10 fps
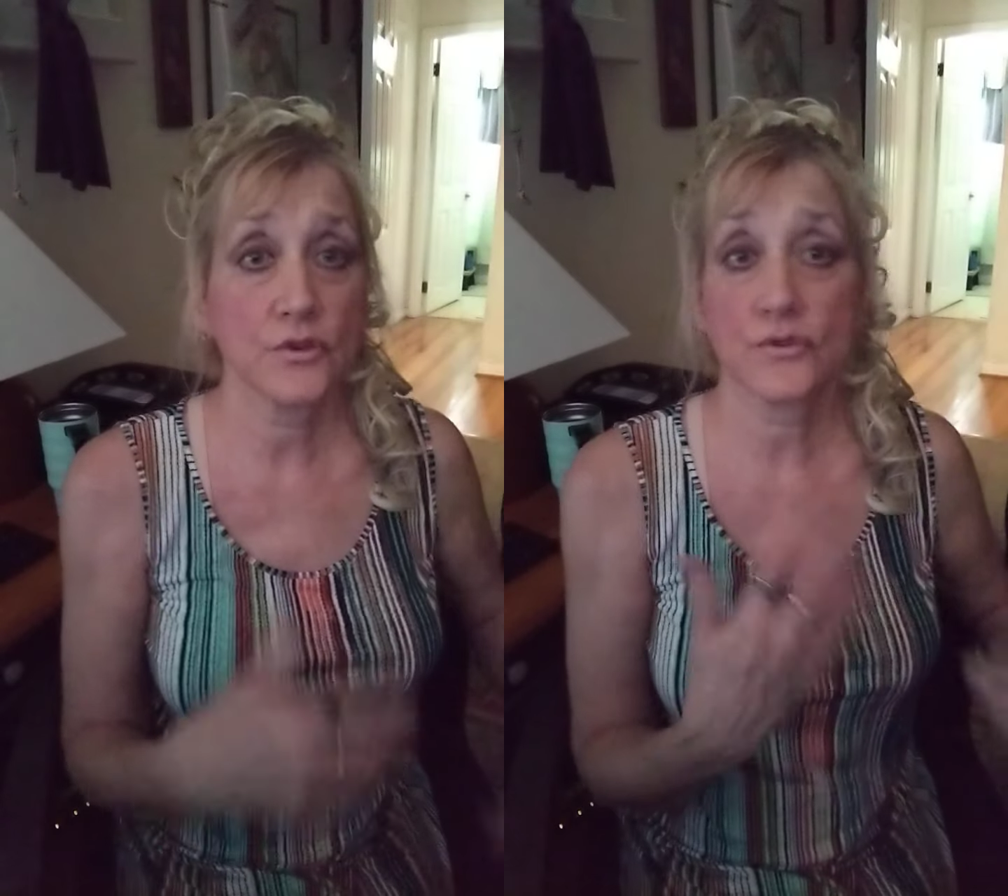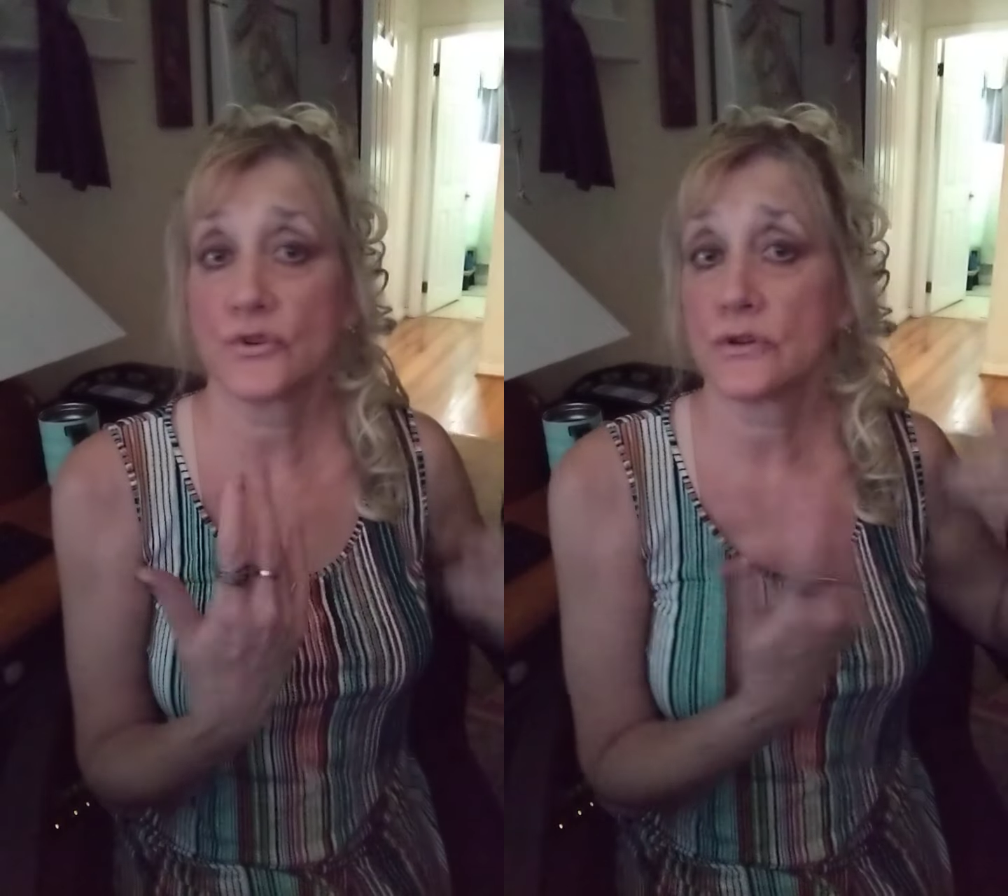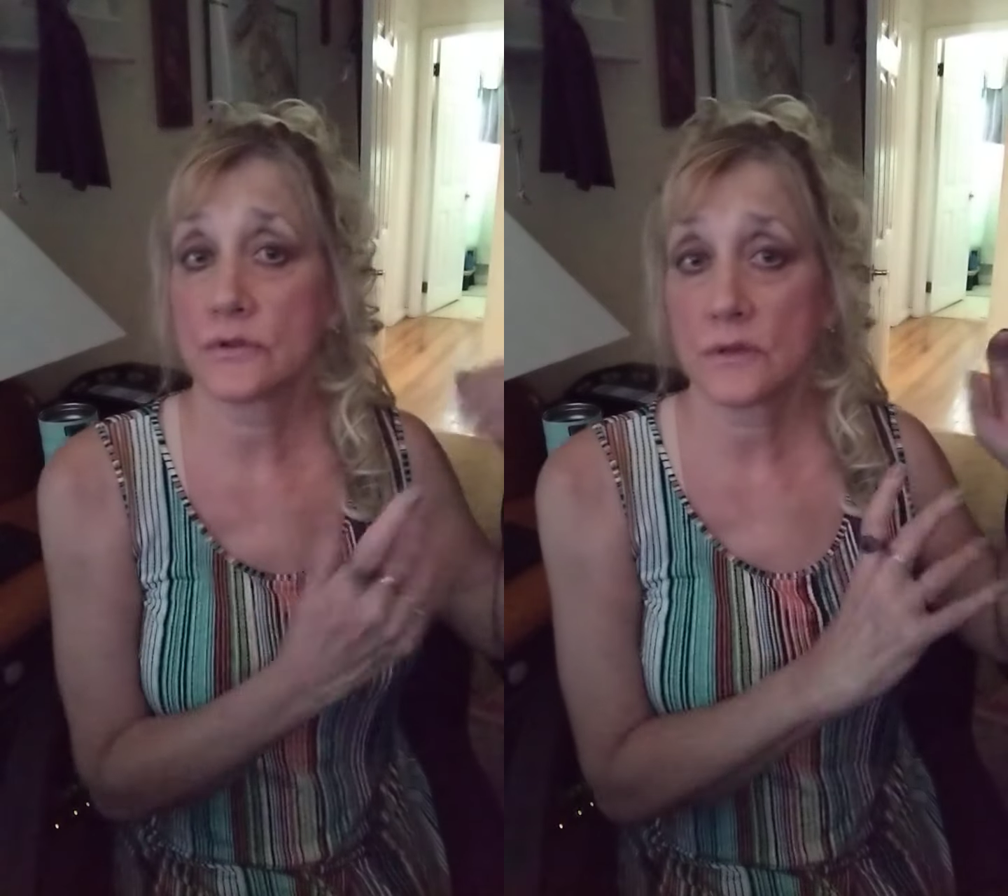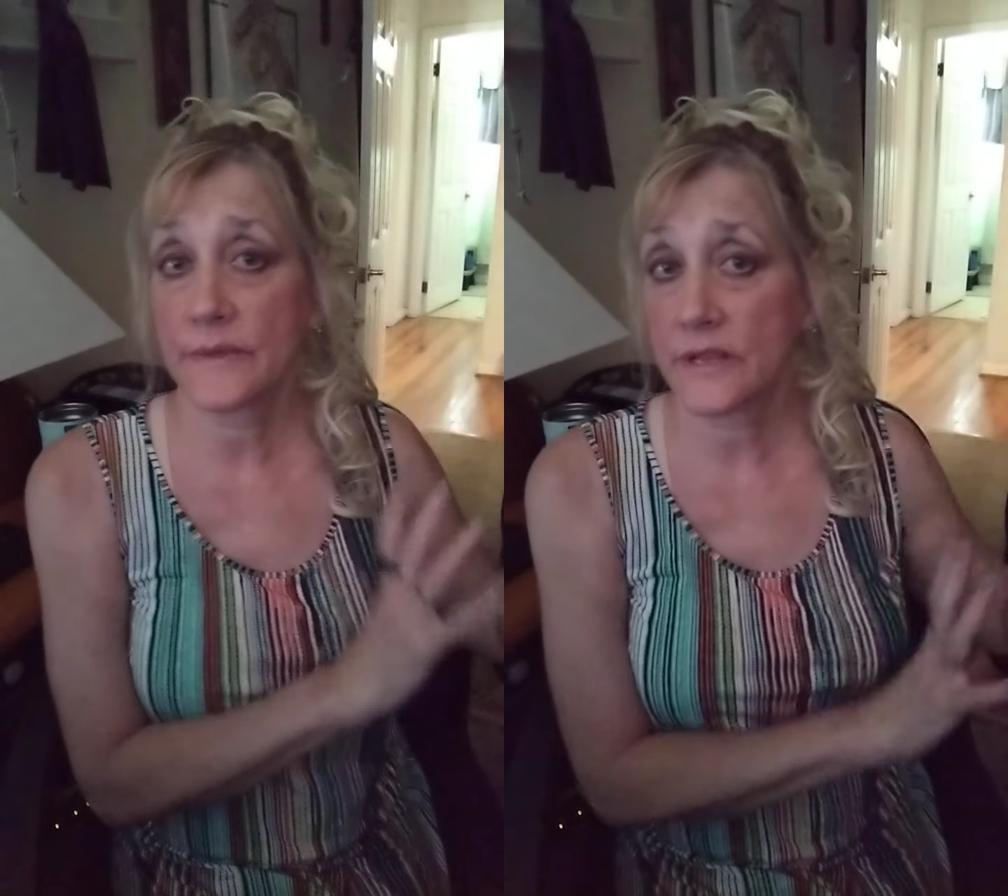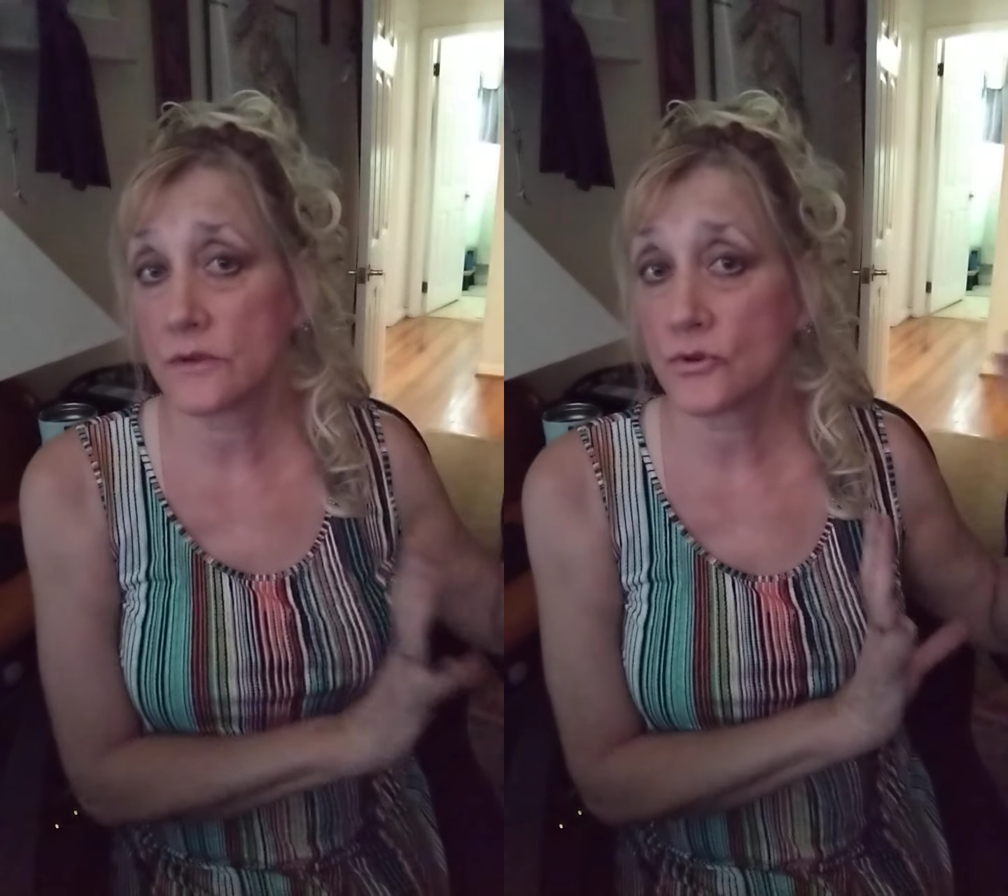Those are in
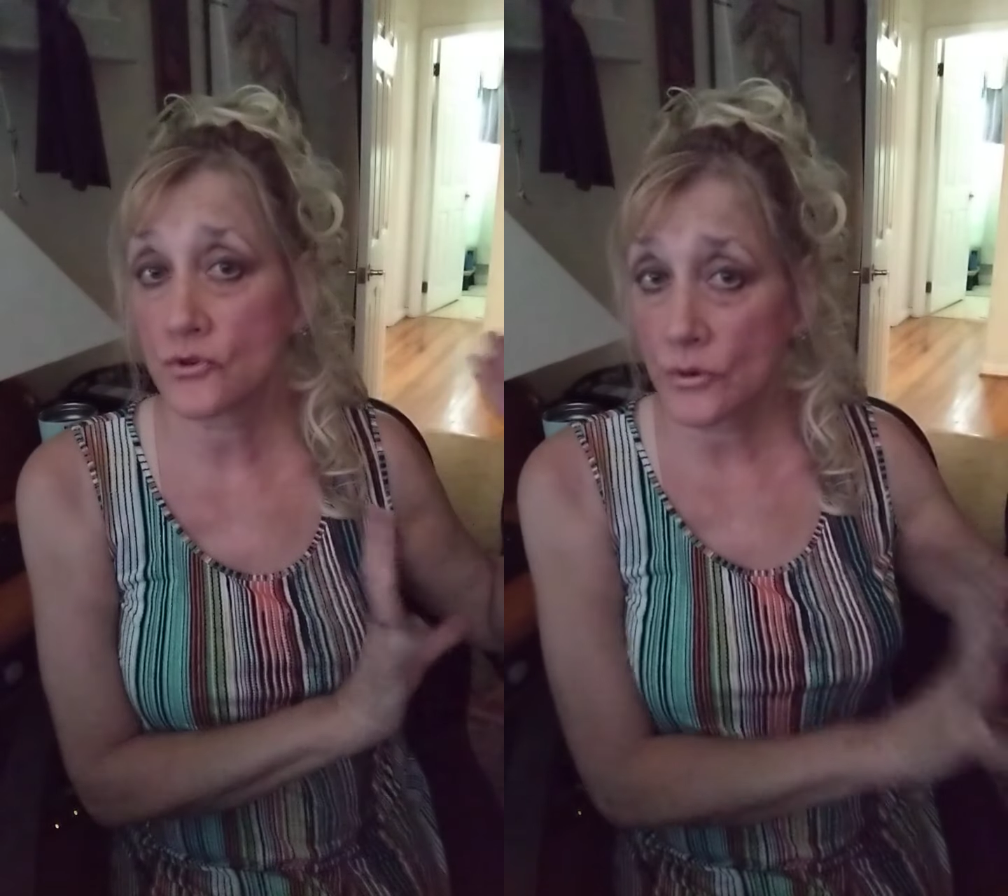some of the